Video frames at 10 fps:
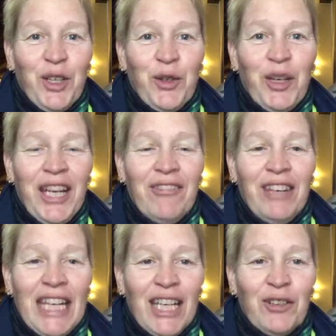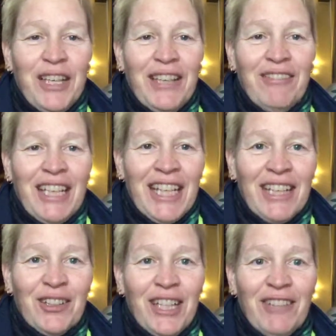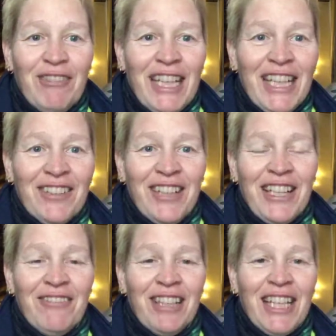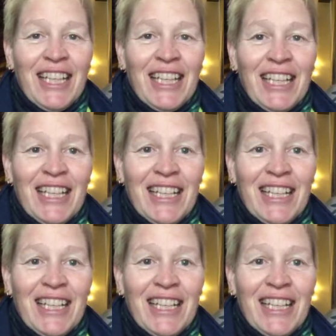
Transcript: Good evening, good evening, good evening, good evening.